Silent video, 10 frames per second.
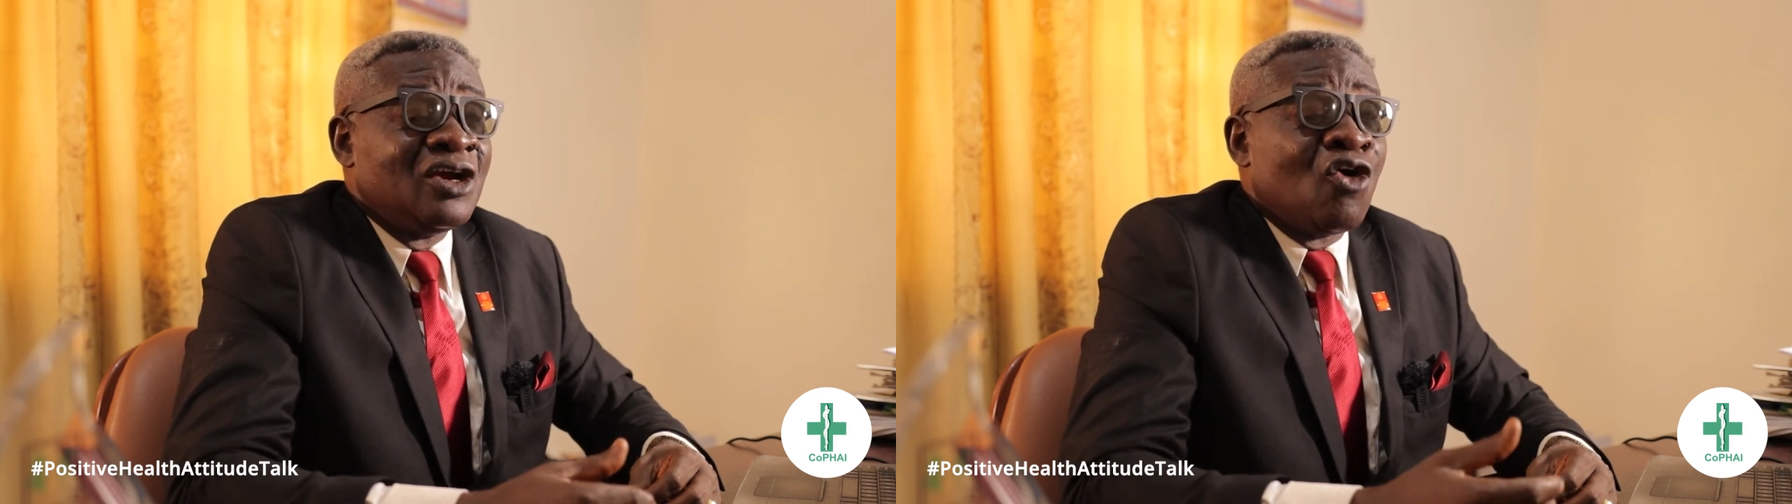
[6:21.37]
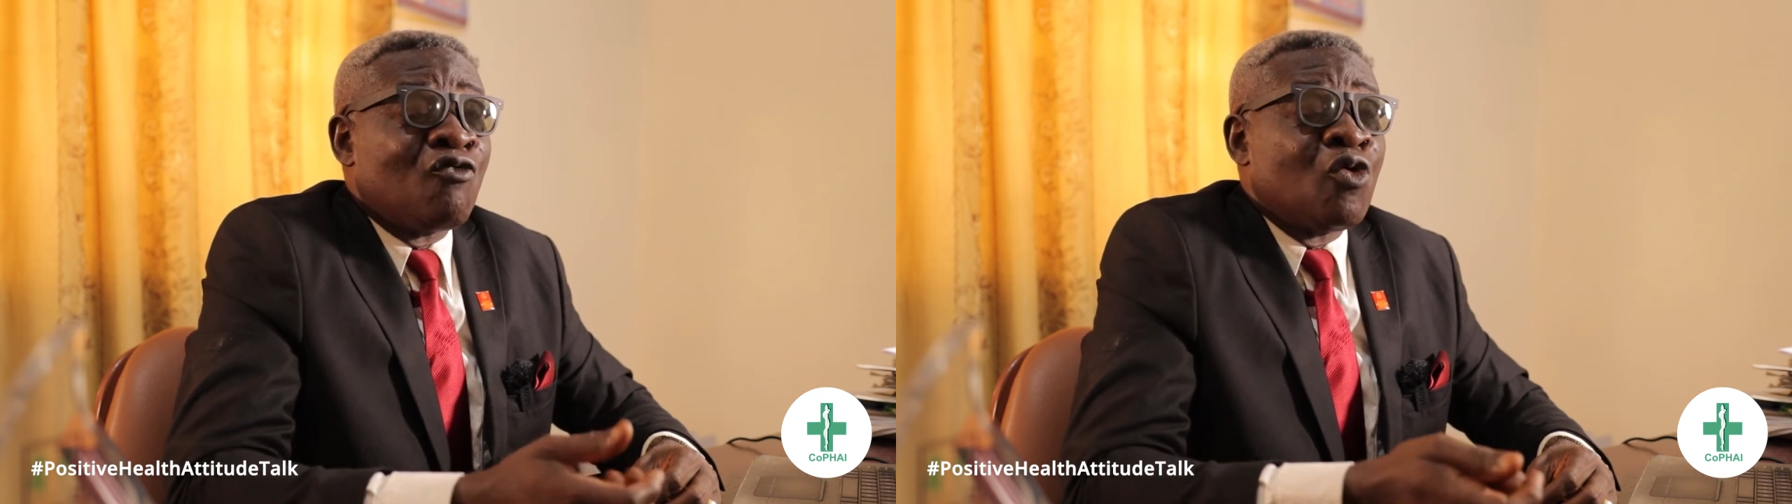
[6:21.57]

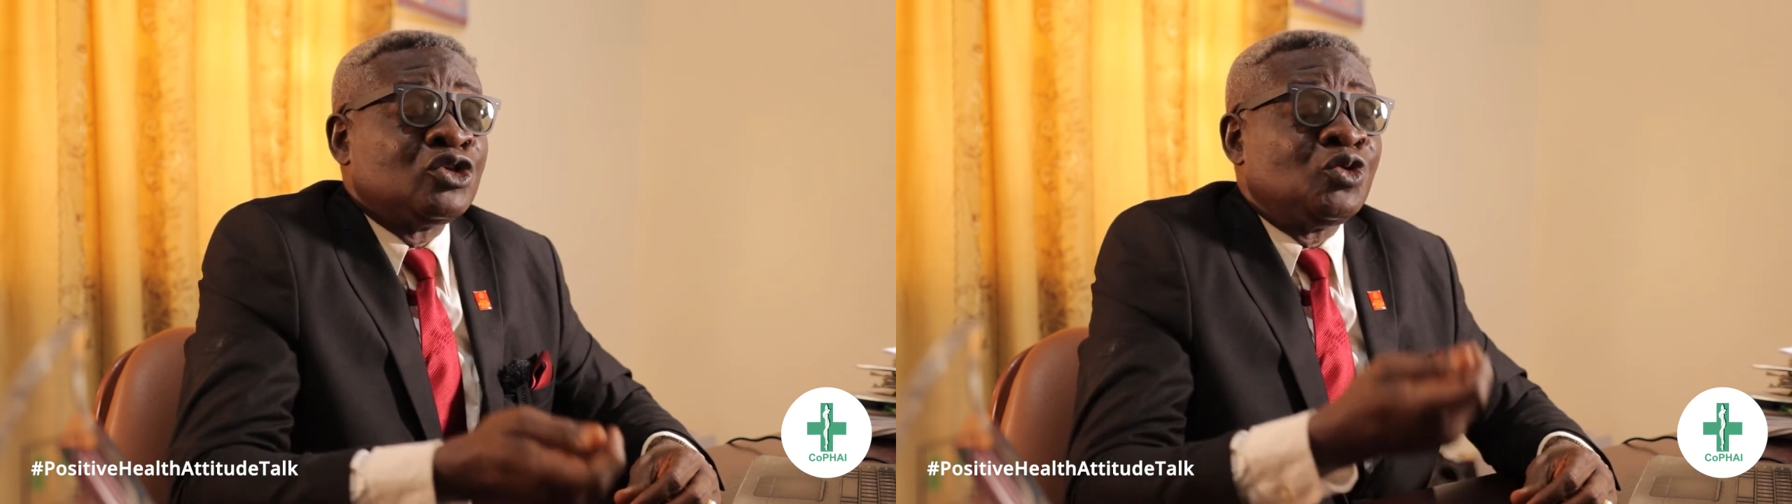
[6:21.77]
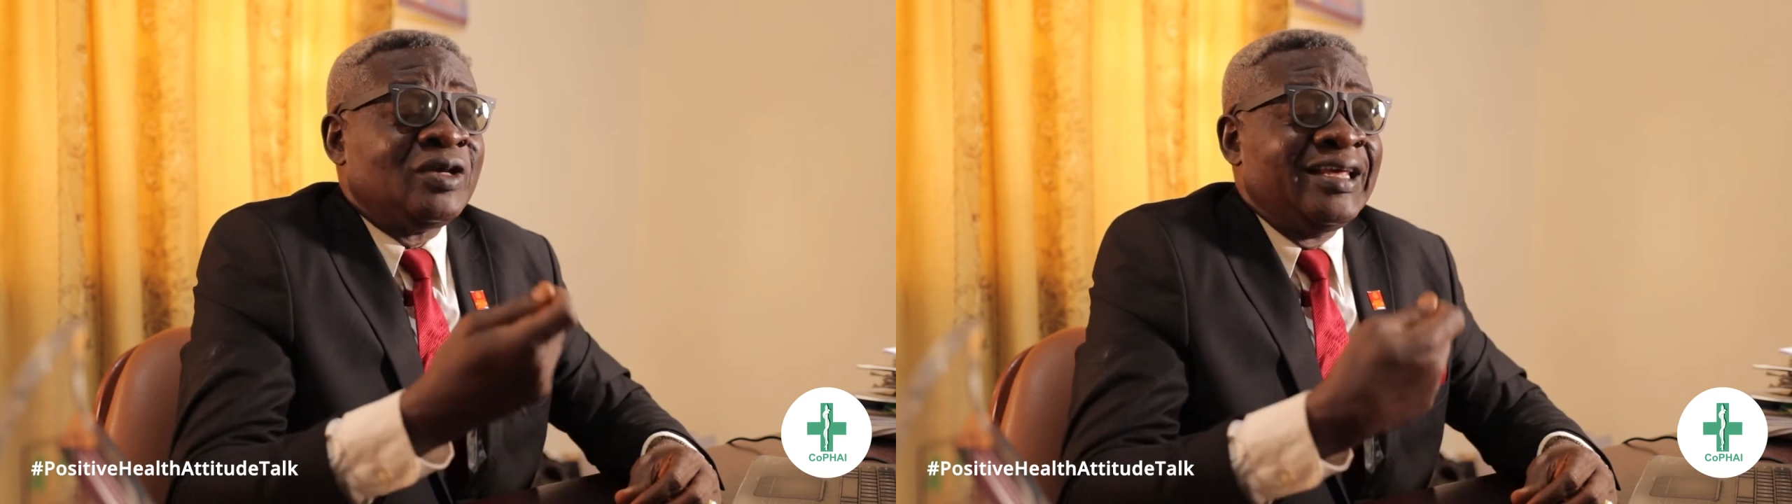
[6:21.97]
of
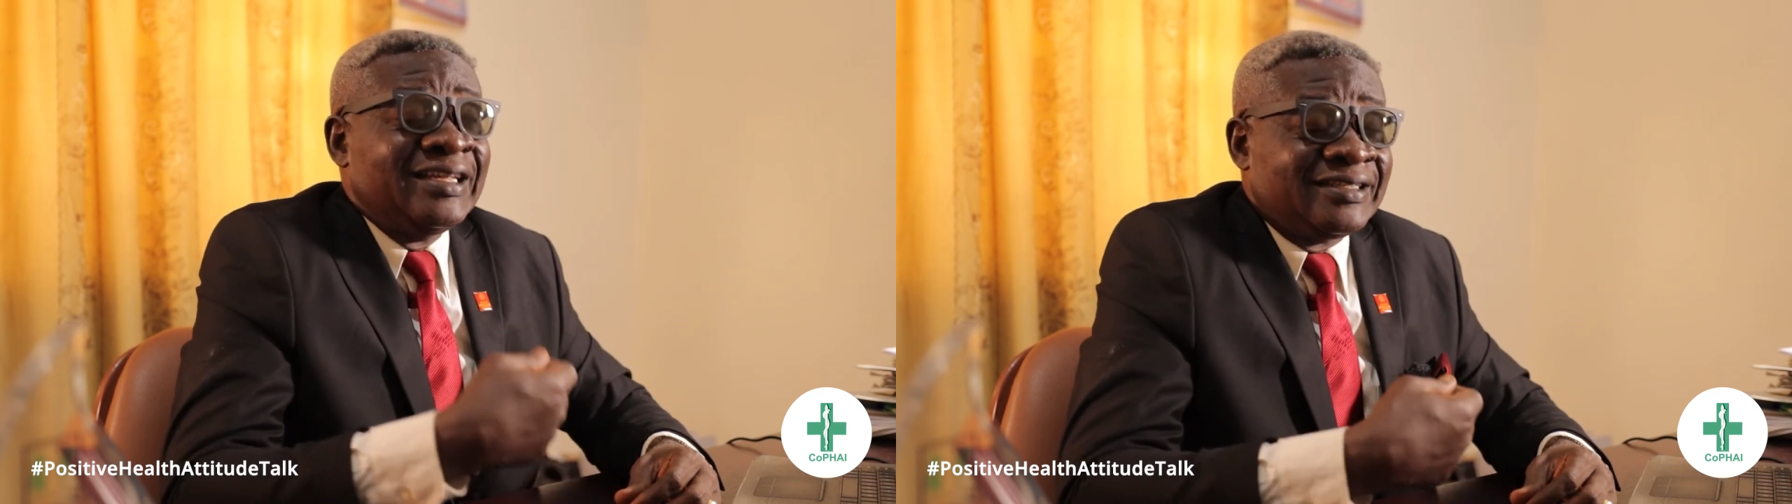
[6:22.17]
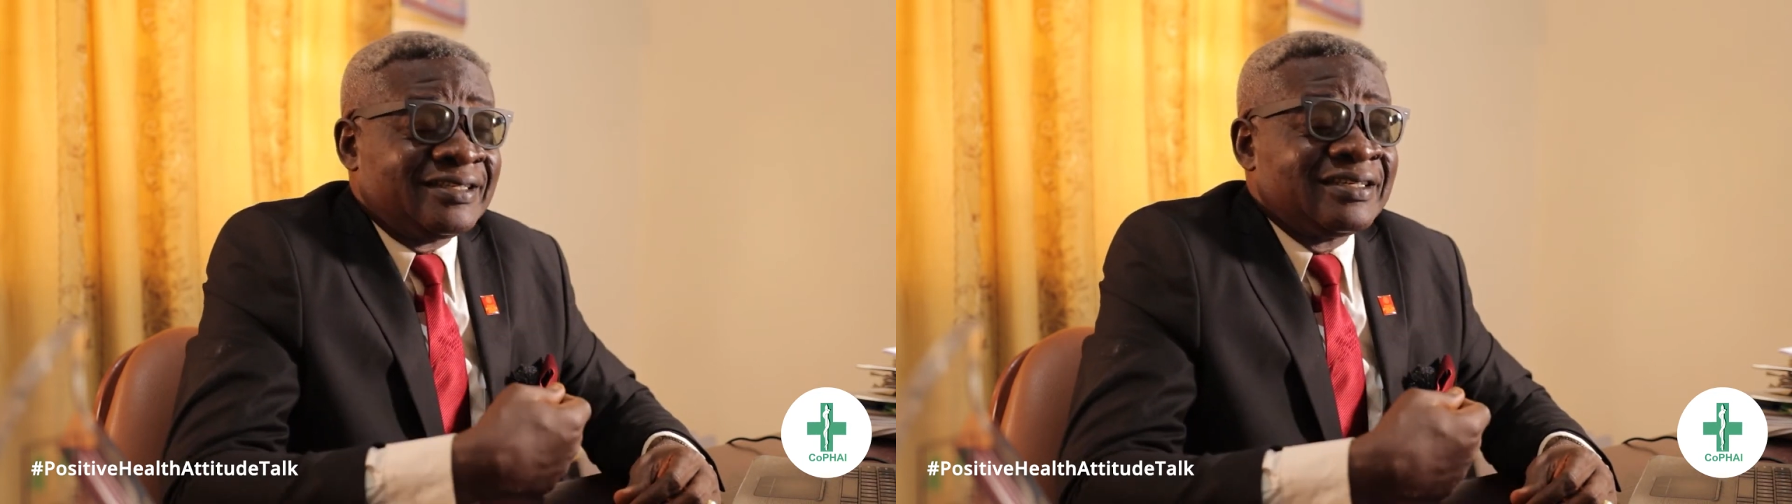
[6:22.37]
what you
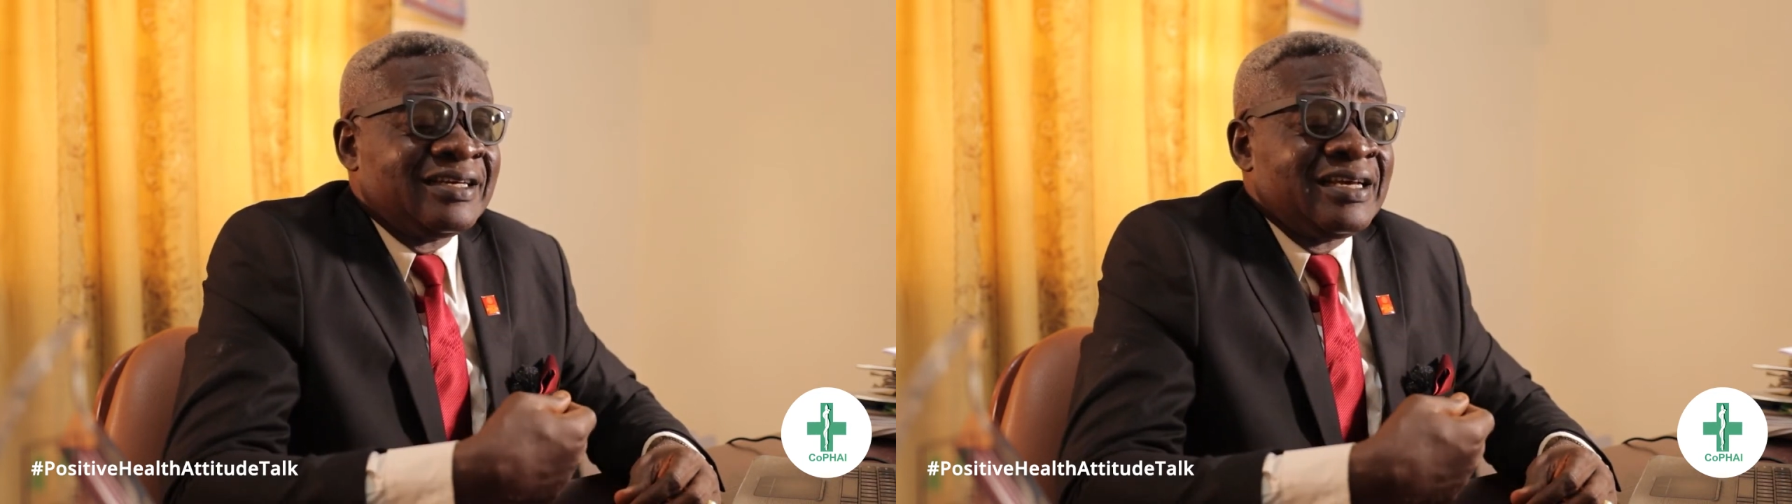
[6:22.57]
eat